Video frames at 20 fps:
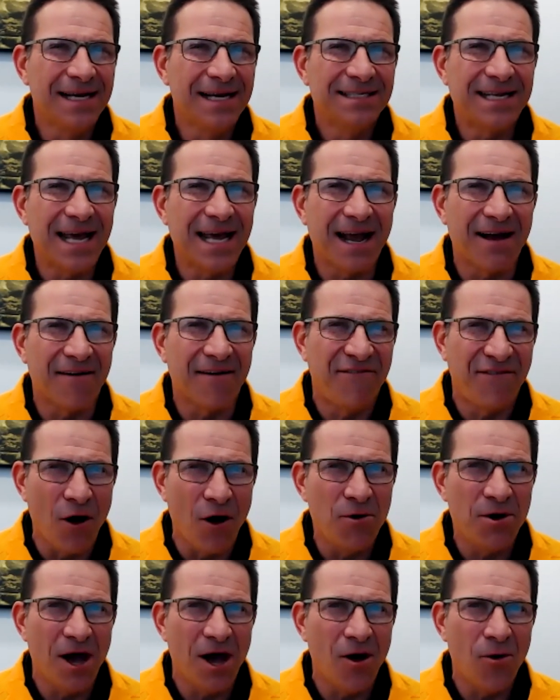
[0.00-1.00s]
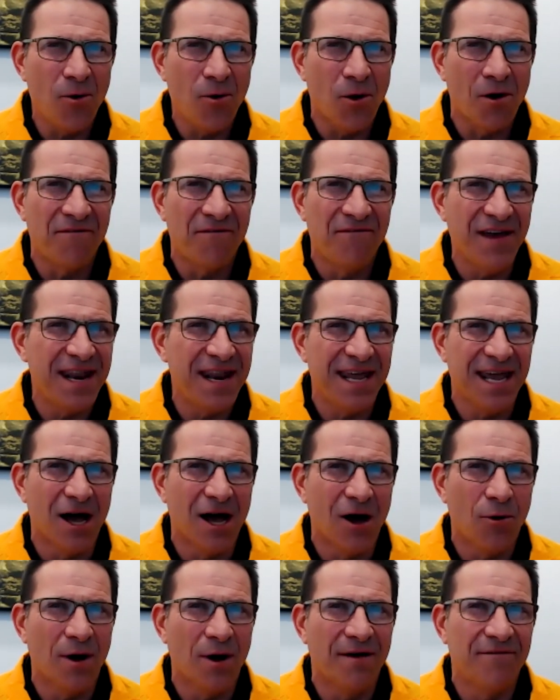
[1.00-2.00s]
Take a photo or
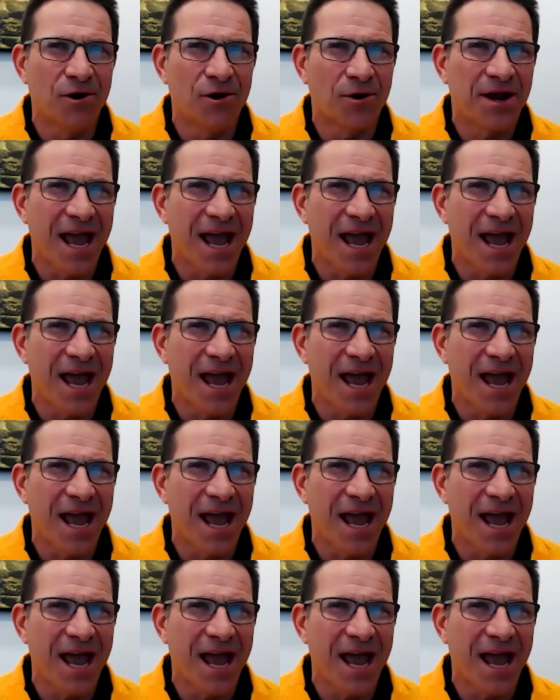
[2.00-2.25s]
video of your